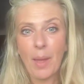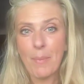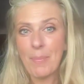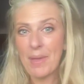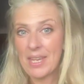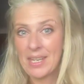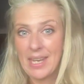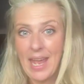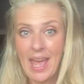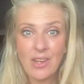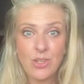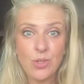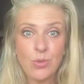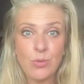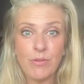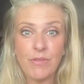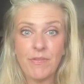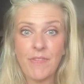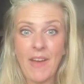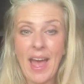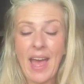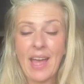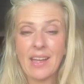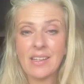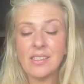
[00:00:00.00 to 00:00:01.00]
But in actual
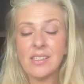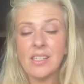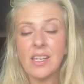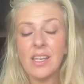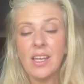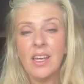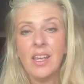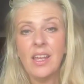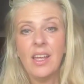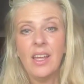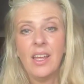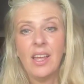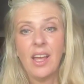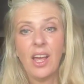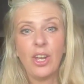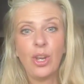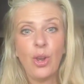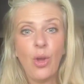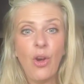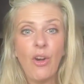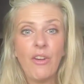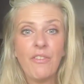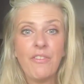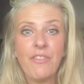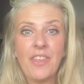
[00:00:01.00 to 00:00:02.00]
fact, a
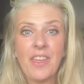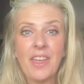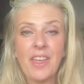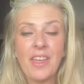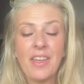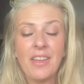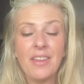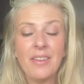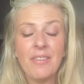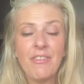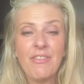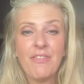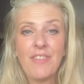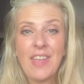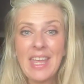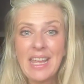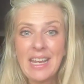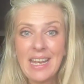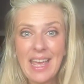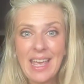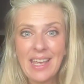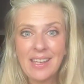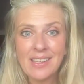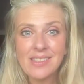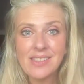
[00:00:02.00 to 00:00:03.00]
lot of the
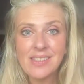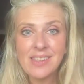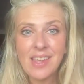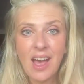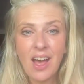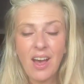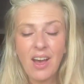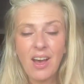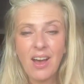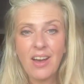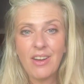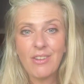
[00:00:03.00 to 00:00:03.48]
feelings that